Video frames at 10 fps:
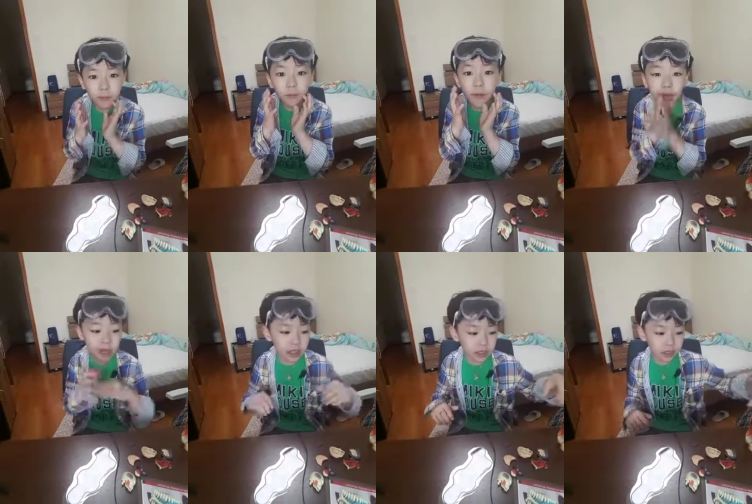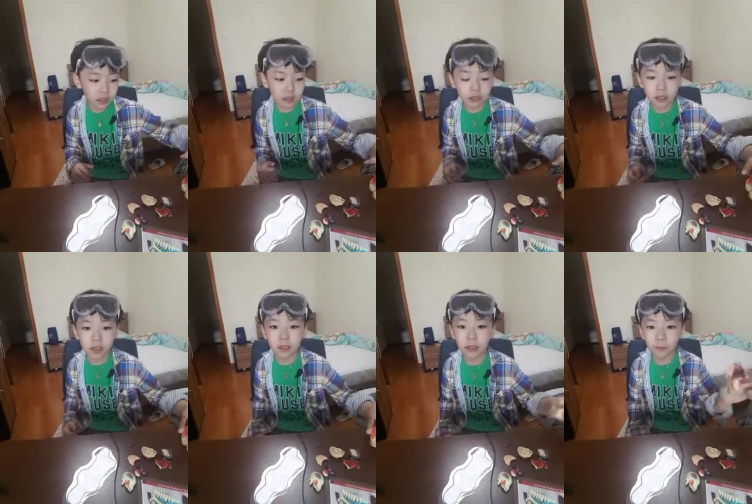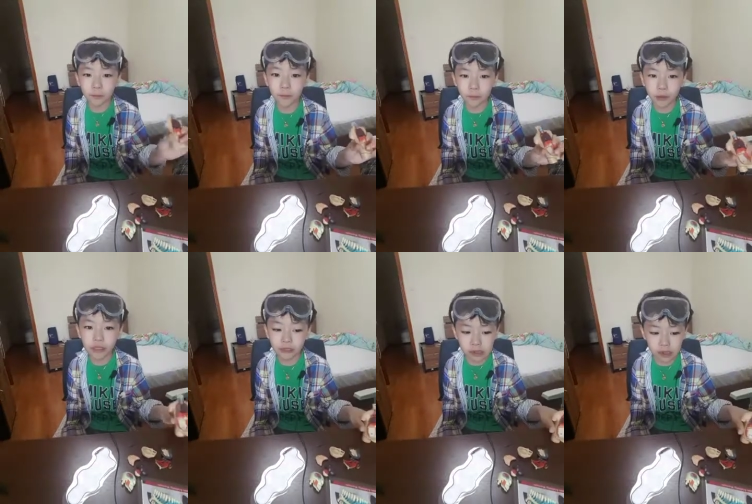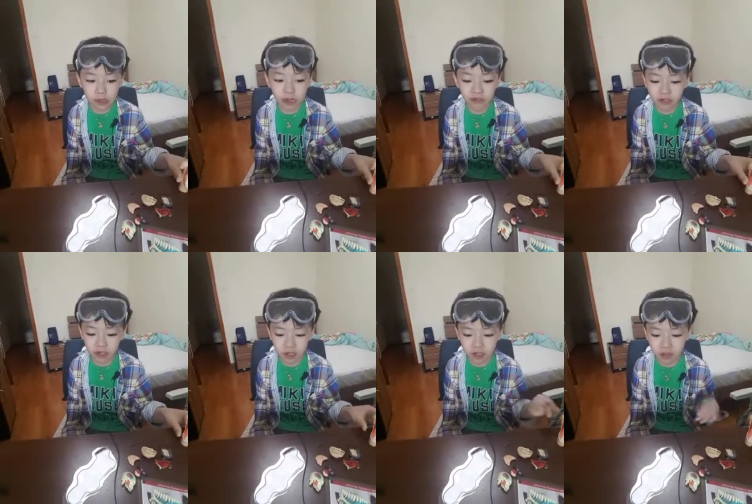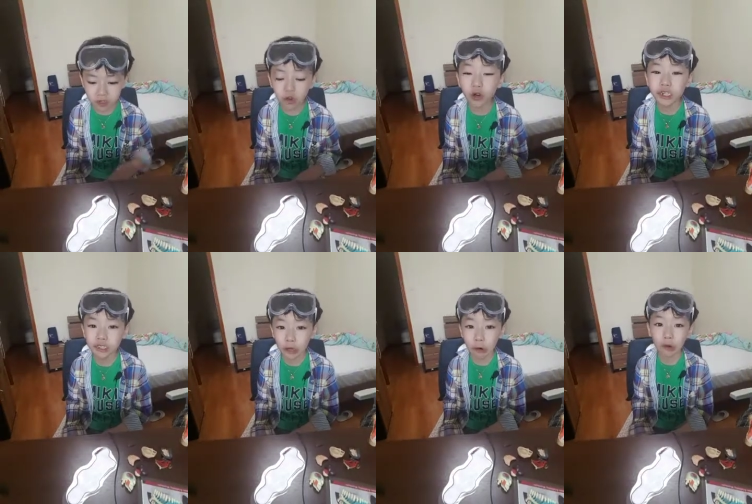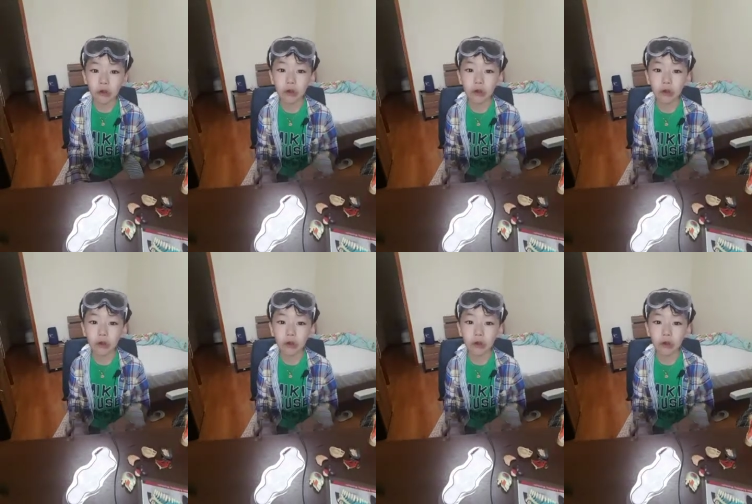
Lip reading: make the puzzle of the torso.